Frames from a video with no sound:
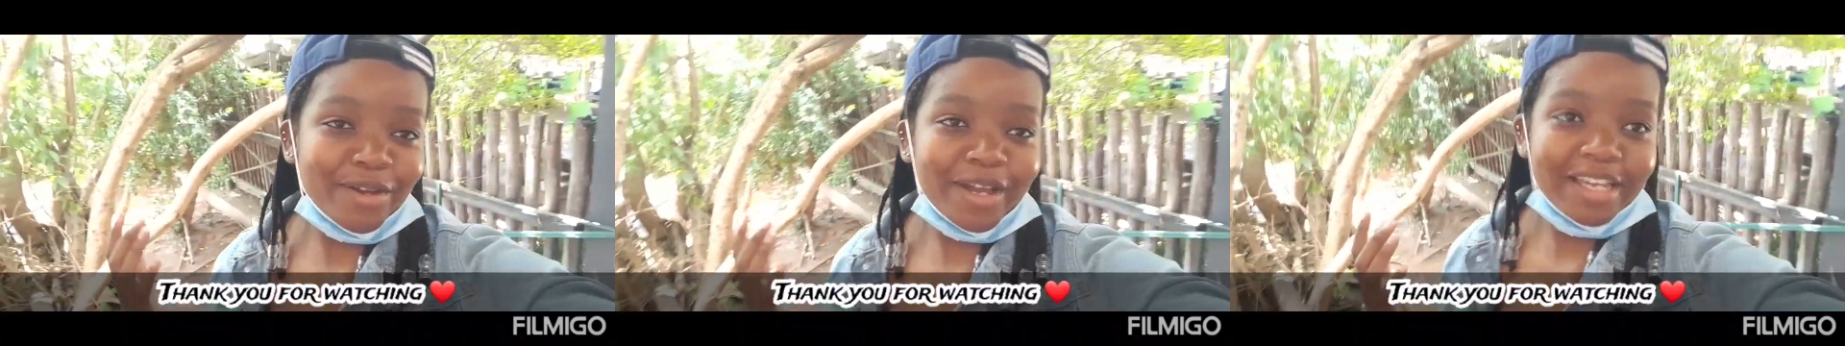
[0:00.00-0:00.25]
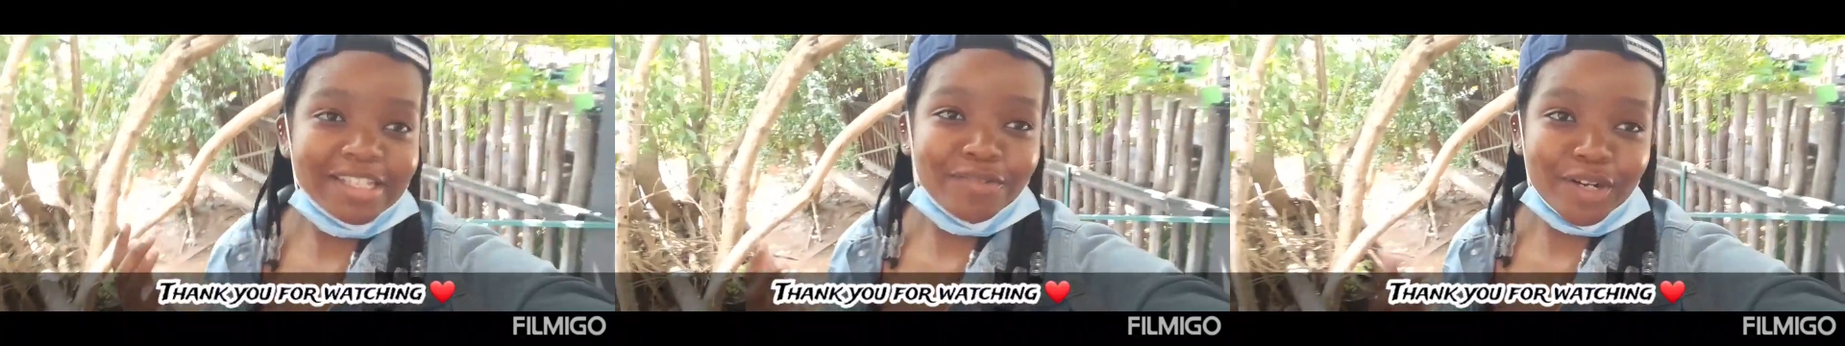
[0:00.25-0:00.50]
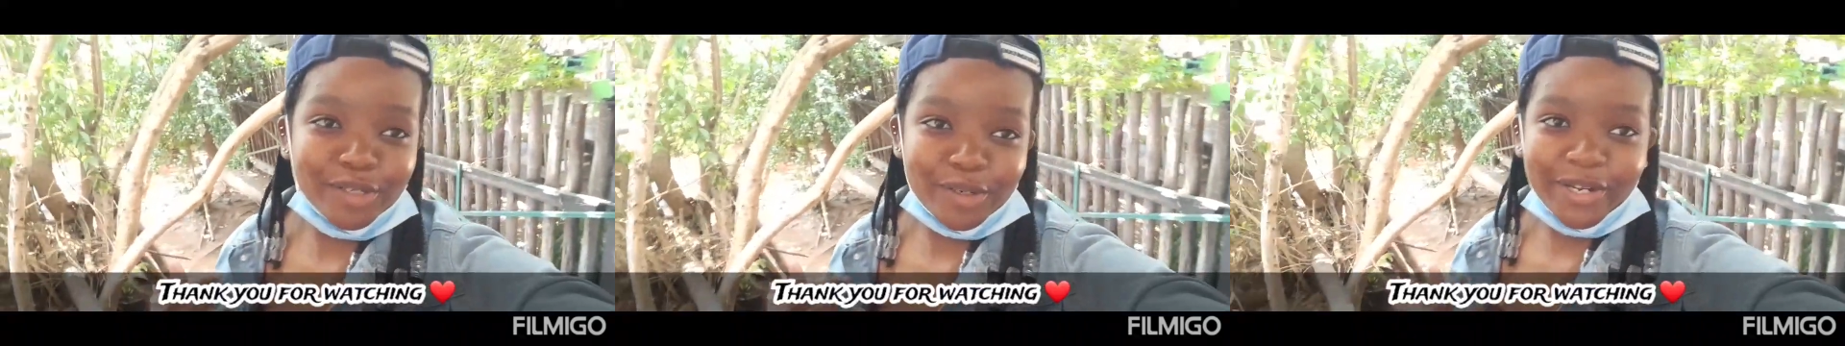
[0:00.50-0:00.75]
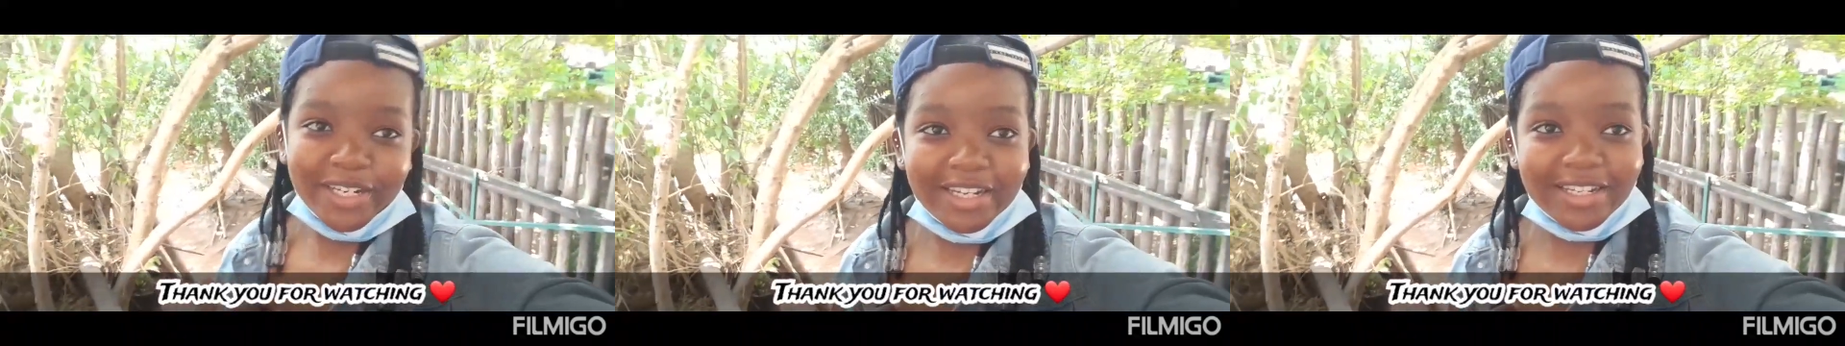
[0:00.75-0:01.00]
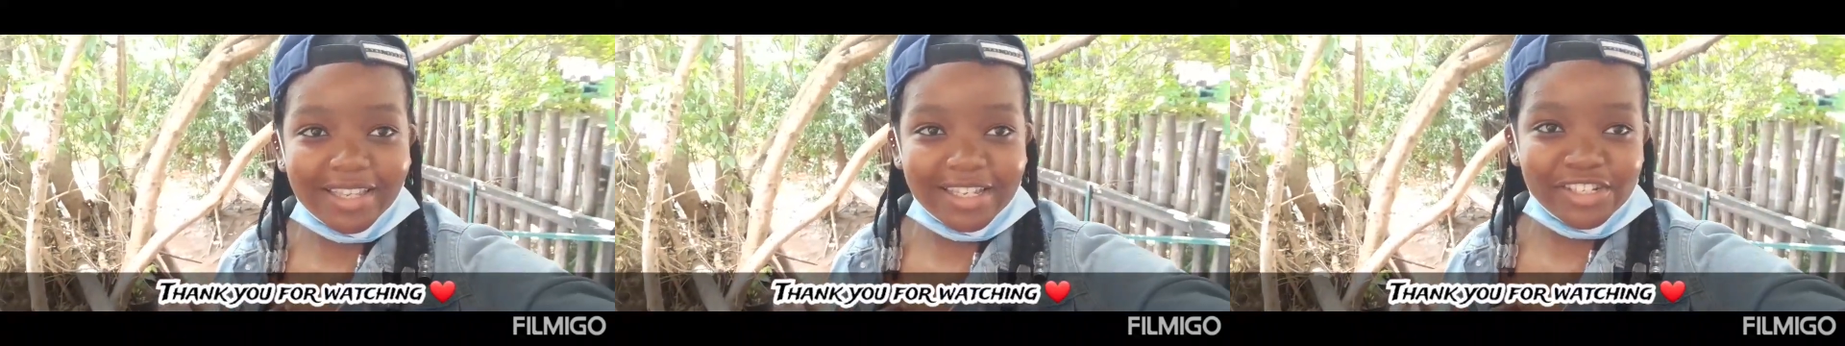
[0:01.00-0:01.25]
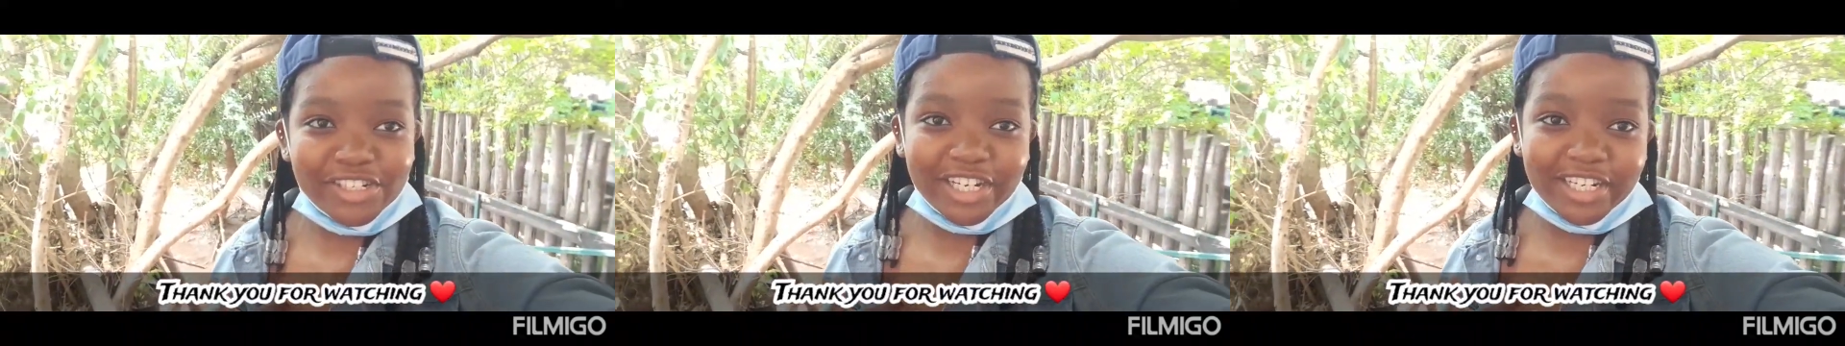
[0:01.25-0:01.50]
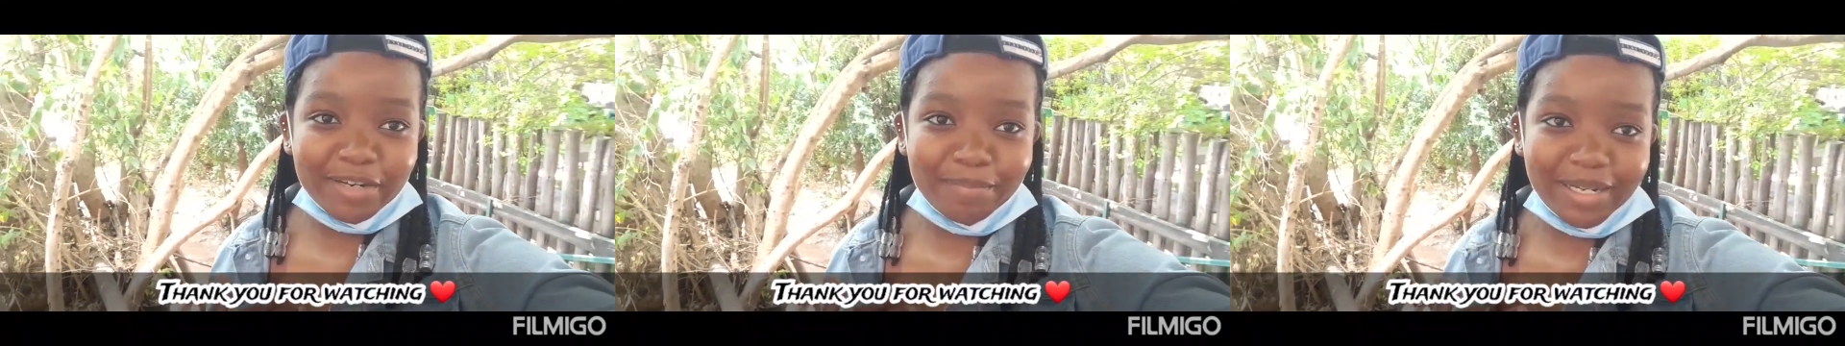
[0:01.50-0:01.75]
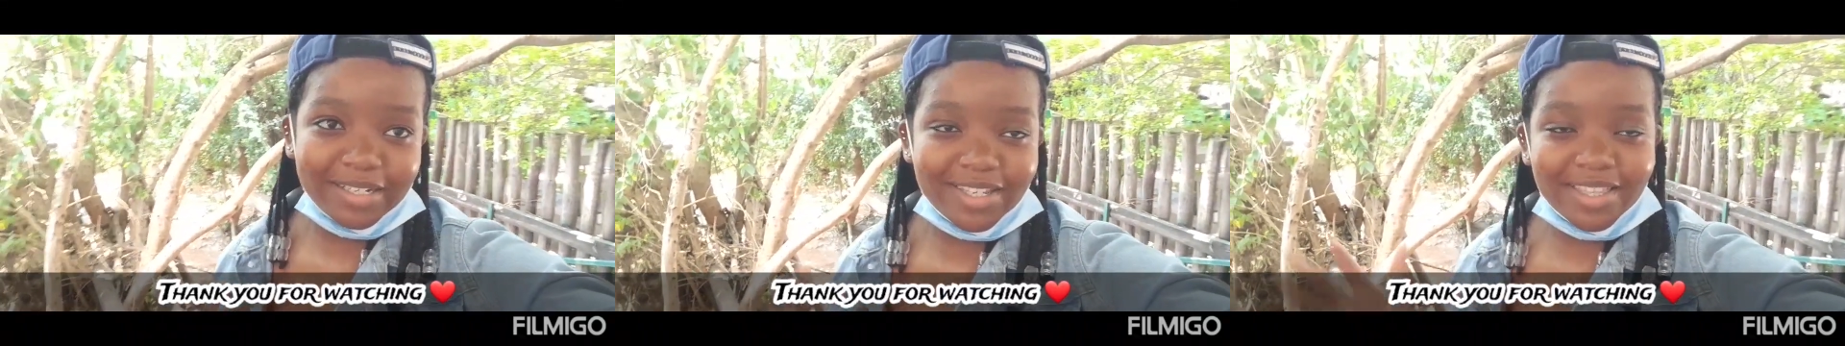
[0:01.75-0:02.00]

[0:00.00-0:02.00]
you guys for joining this journey but